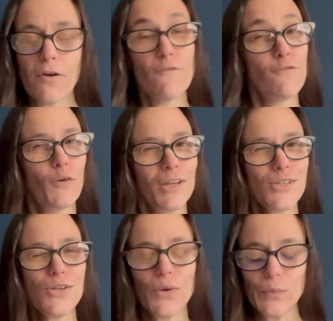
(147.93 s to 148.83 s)

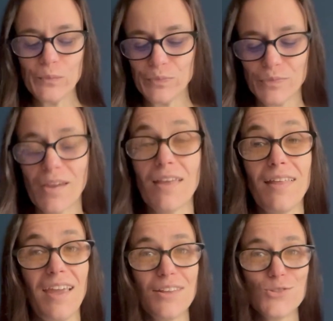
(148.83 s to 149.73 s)
42,
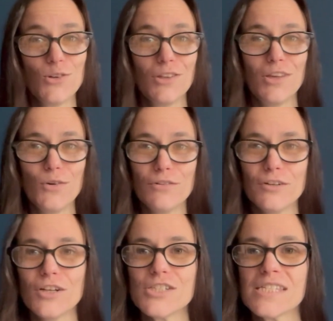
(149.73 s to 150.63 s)
answer to the
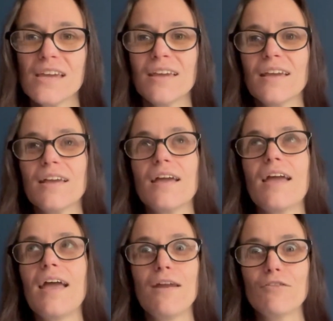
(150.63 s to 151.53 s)
universe
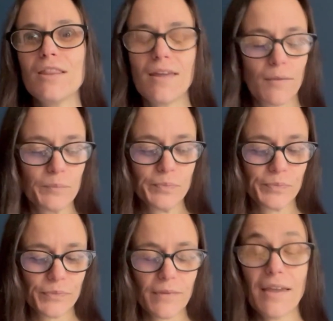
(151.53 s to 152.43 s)
and everything.
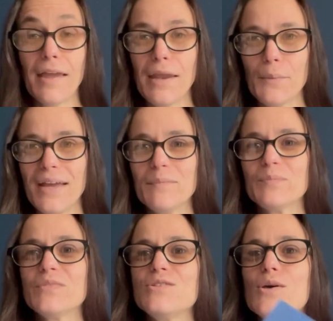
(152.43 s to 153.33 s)
Anyway,
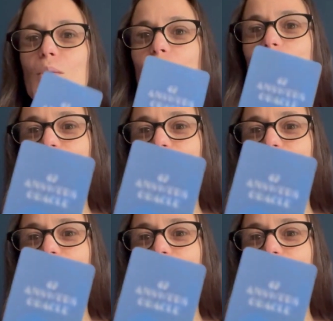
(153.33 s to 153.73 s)
so